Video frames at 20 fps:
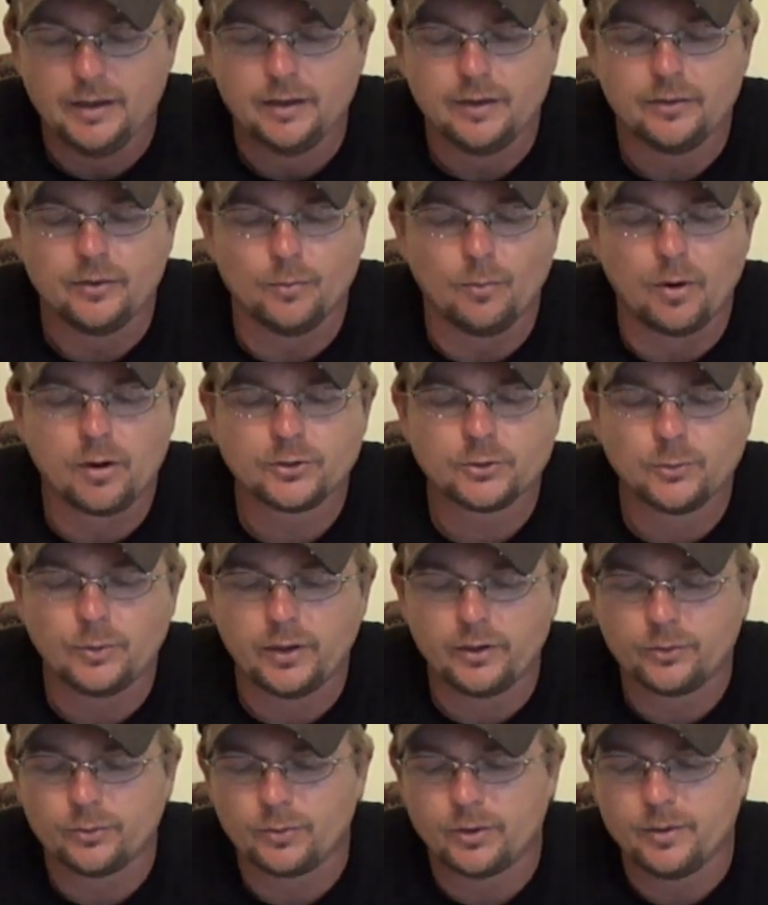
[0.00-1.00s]
the Mark
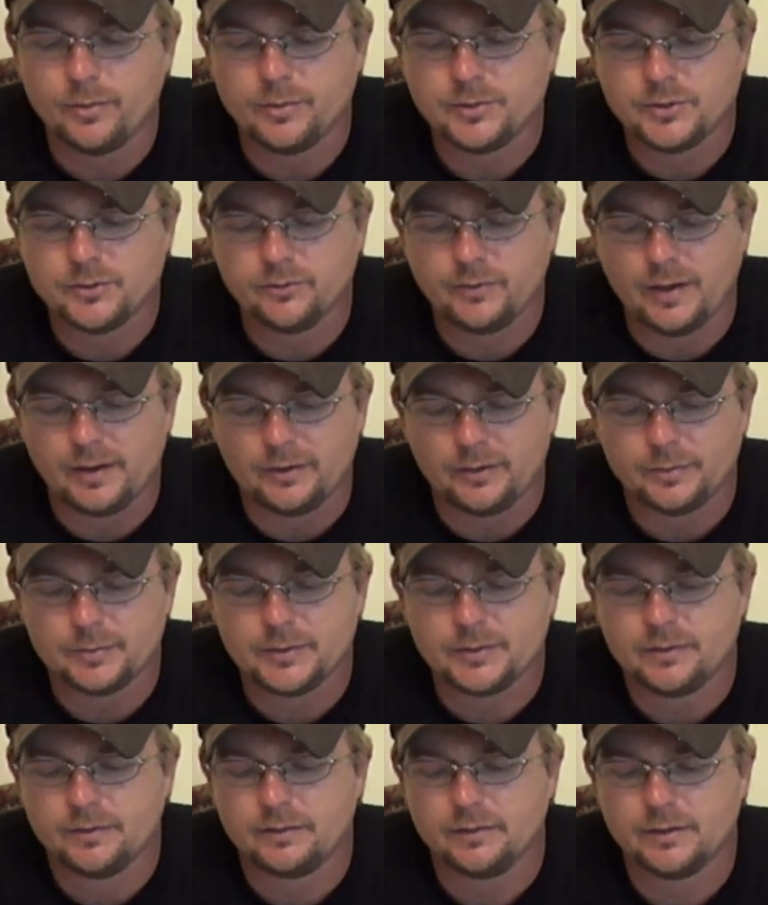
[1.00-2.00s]
23 was
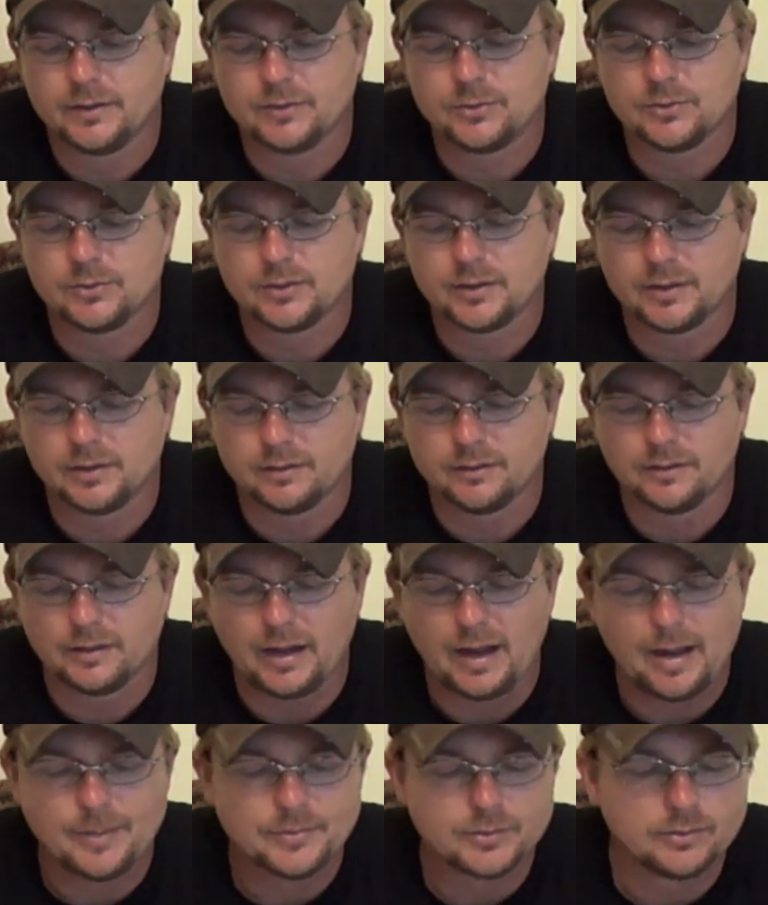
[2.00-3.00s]
developed. This was a
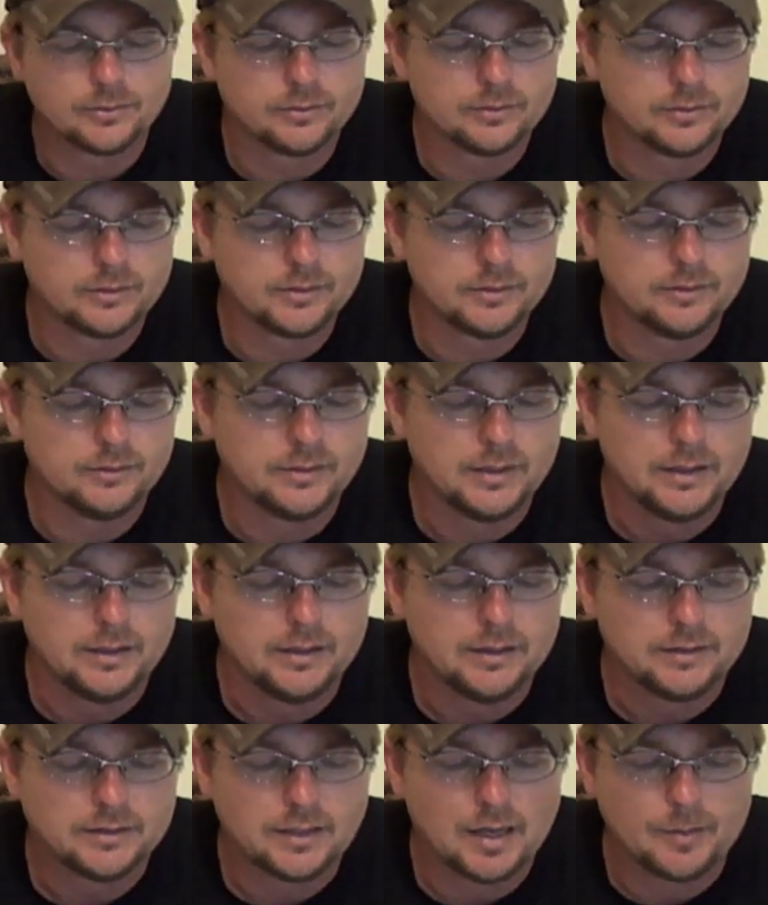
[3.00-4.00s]
absolutely
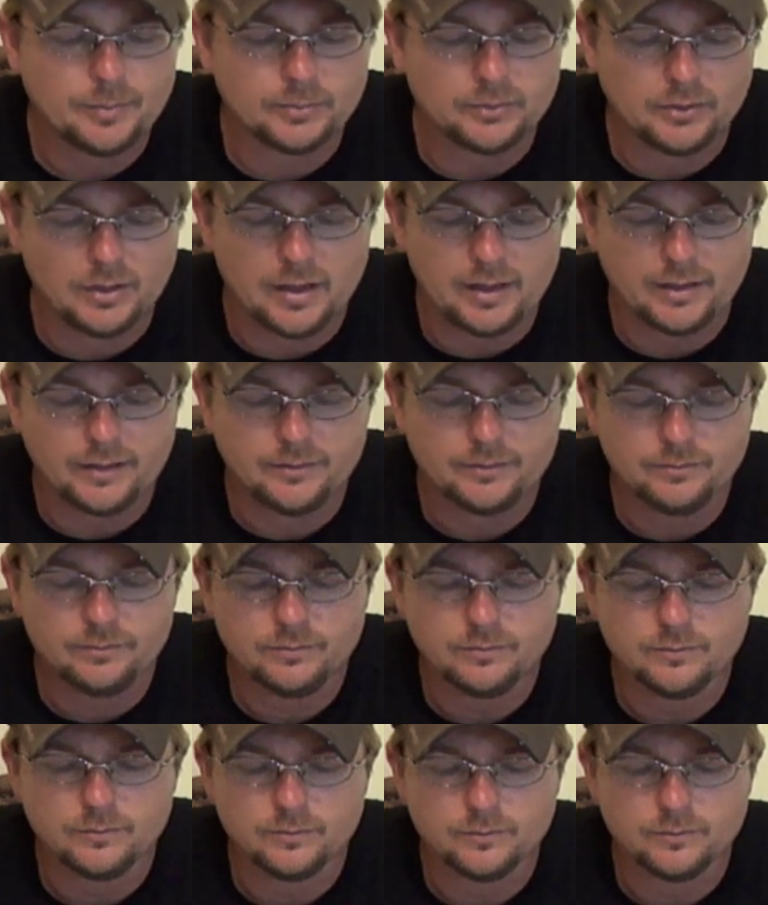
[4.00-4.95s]
top-of-the-line,